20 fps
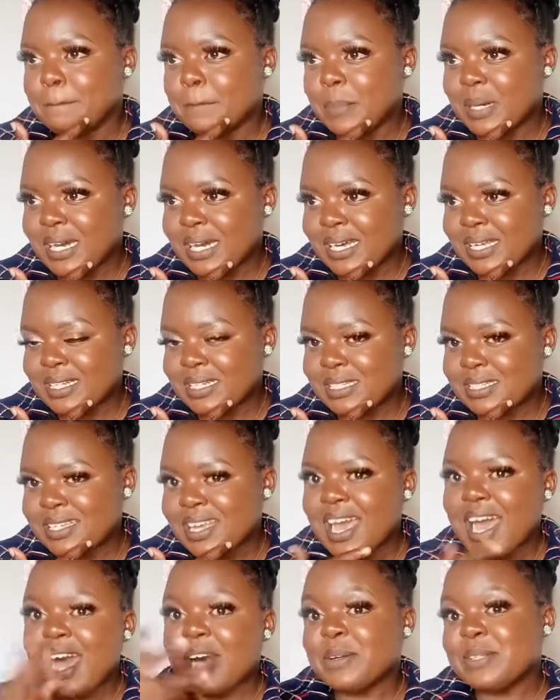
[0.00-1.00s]
But
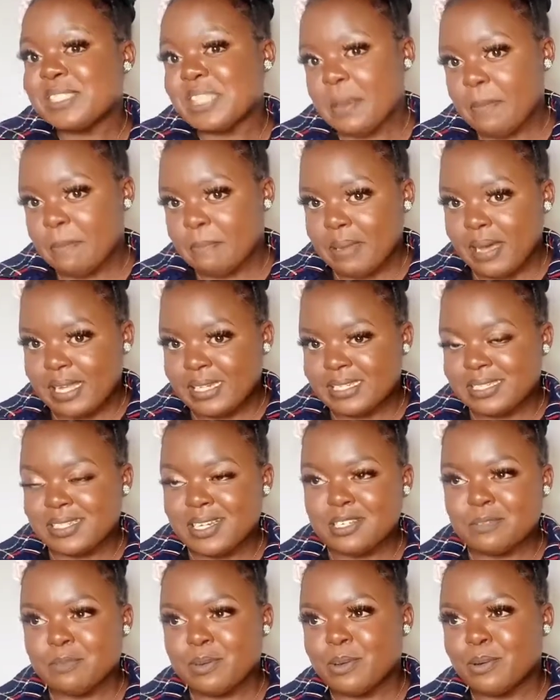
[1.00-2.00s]
I would say Mpali,
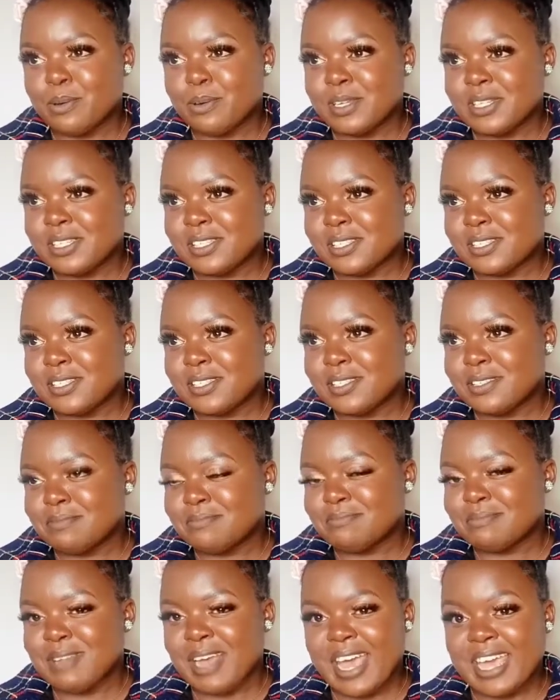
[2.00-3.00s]
just because
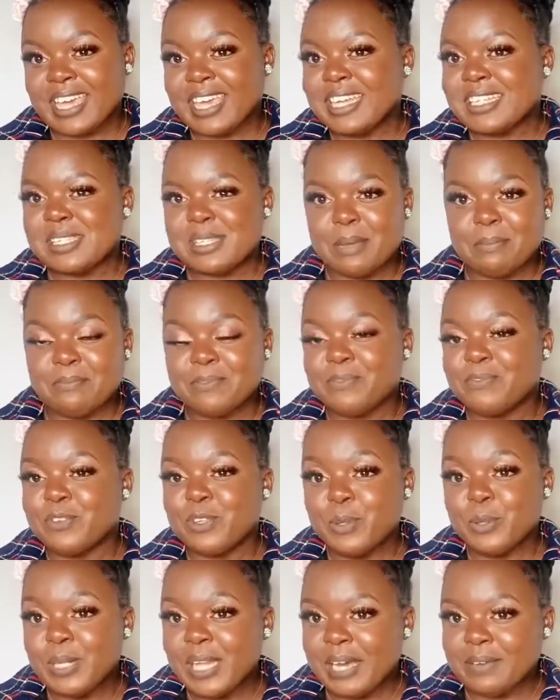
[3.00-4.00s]
I get some
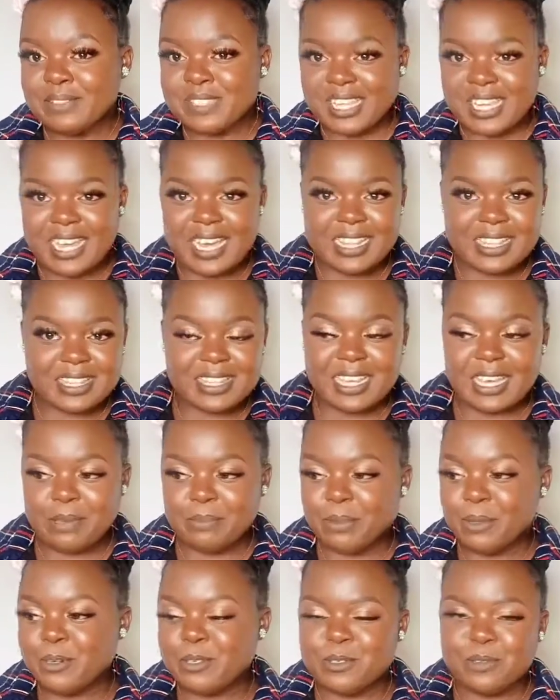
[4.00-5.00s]
few laughs here and there
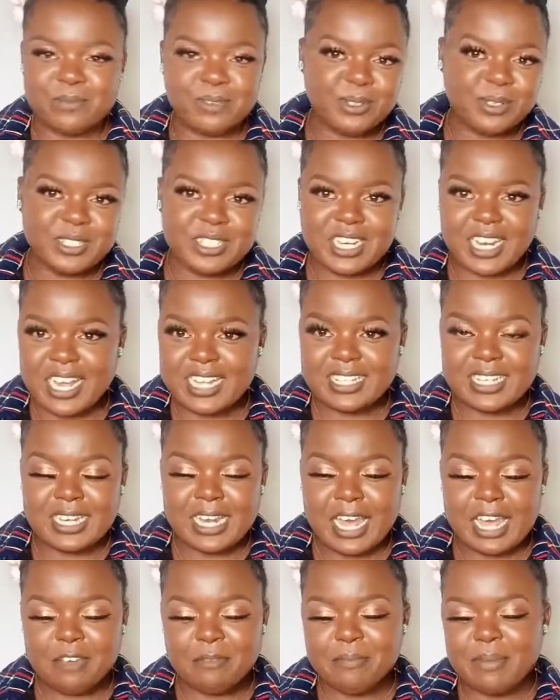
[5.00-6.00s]
because of logic and the
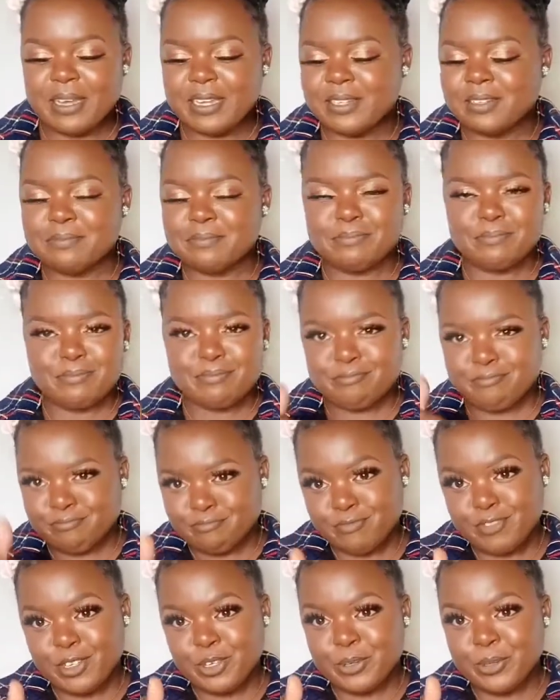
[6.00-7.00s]
like, but
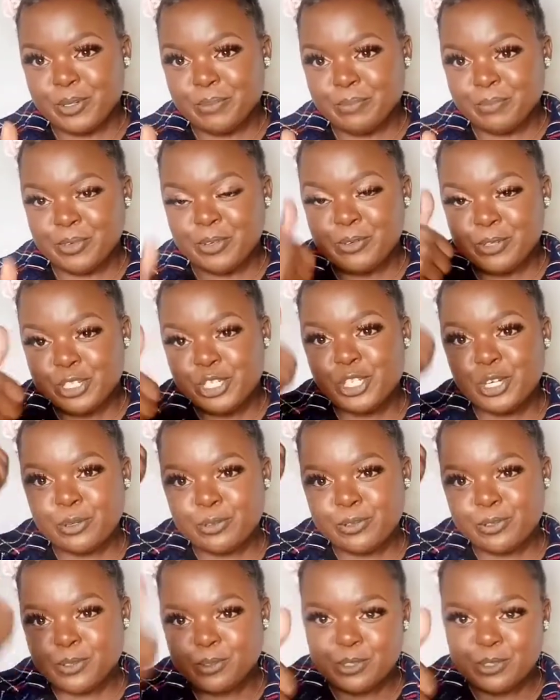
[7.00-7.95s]
good shows.